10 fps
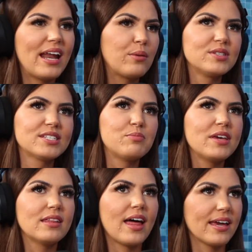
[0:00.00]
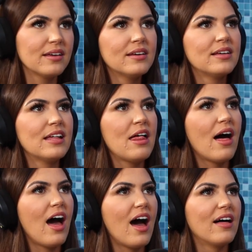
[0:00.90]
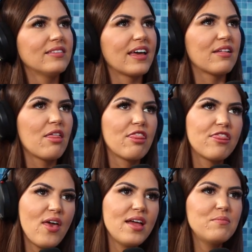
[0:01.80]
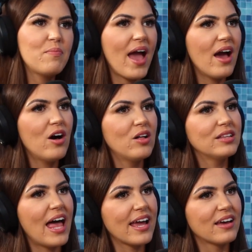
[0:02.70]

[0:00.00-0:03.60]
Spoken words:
now was to be like thin, pale, like,